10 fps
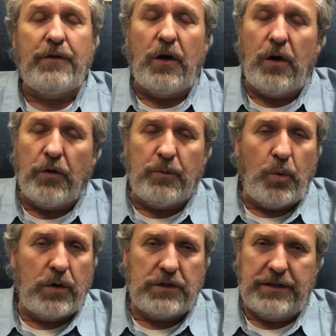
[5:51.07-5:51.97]
all the
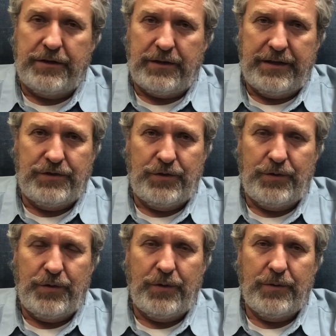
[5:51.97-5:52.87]
more clearly to
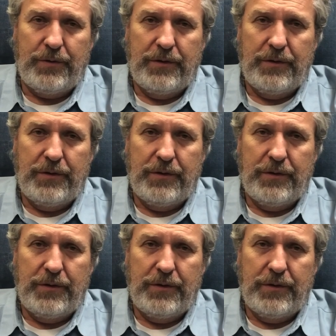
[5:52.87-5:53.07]
you.